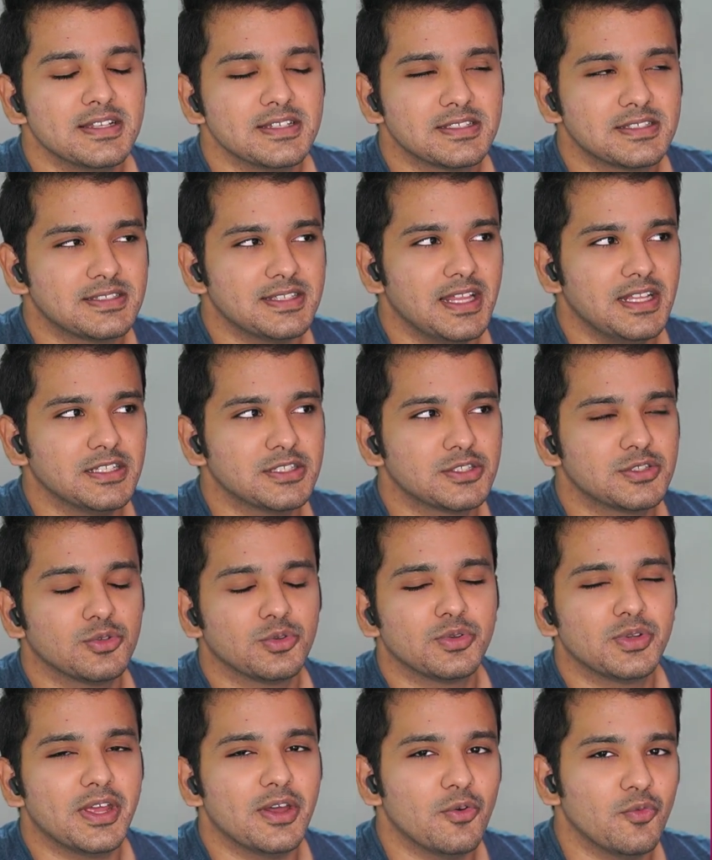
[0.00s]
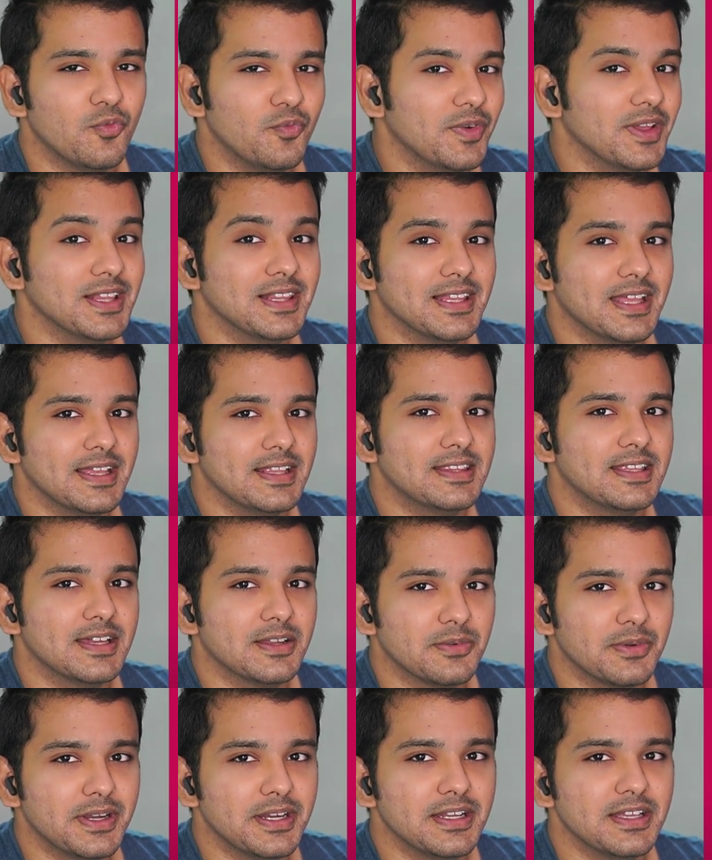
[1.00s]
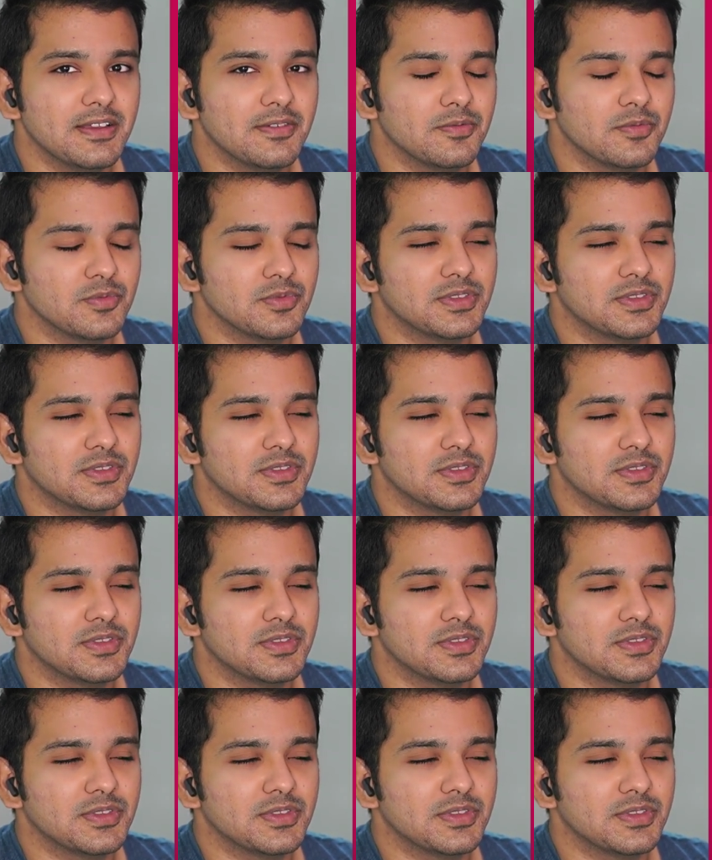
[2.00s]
cells don't have will like that right if